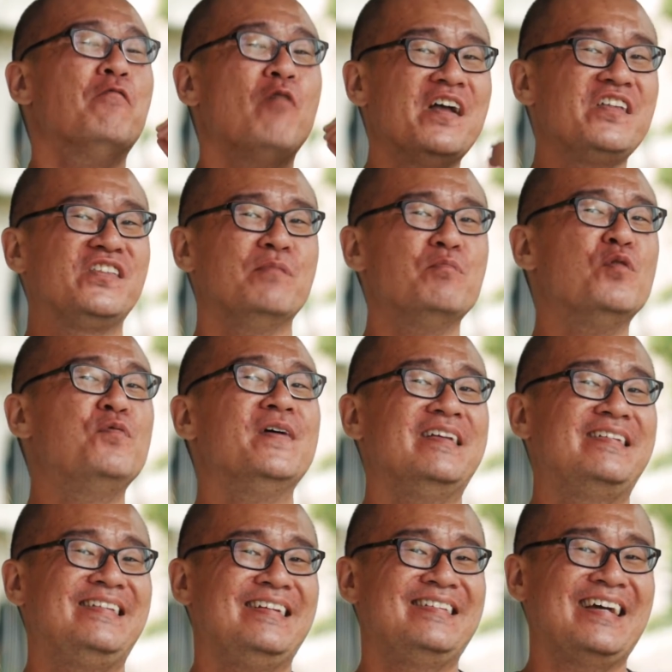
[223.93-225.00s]
once the movement
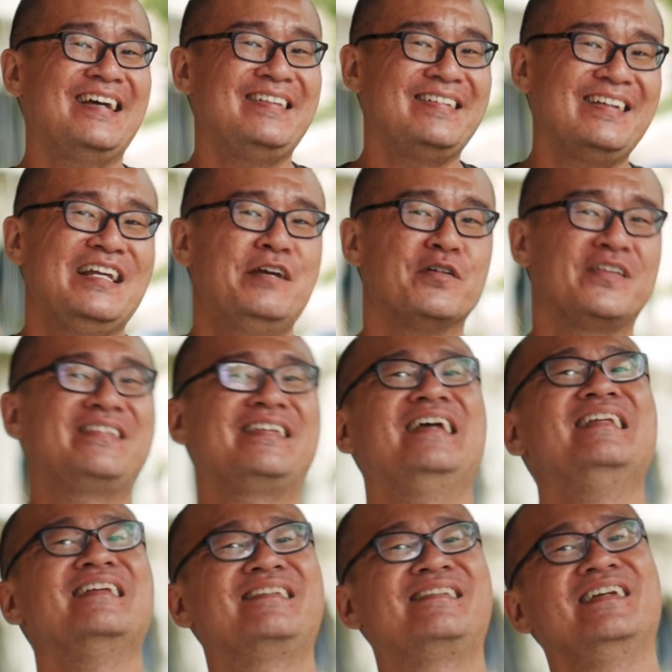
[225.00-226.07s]
is detected, it will
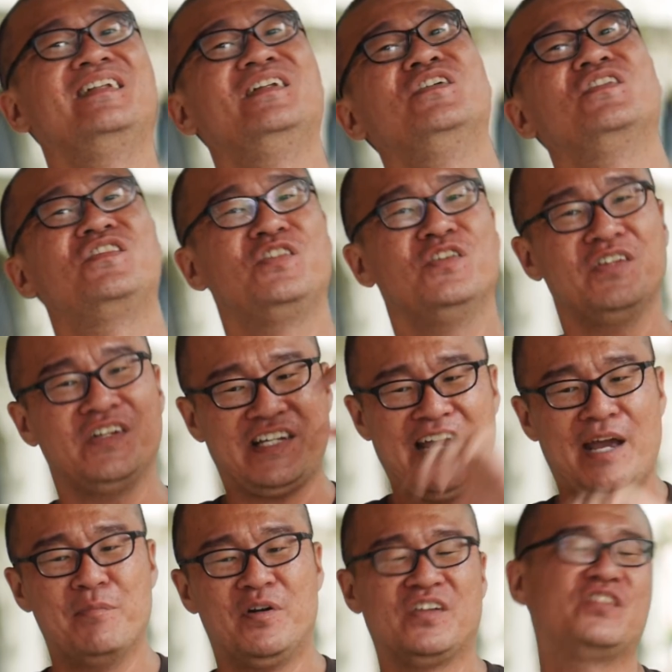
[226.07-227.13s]
send a signal to the
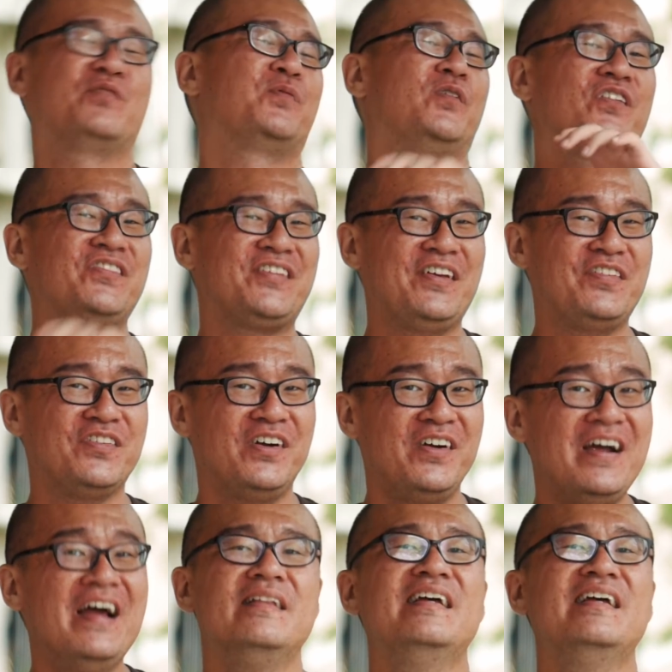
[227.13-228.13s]
camera's processor.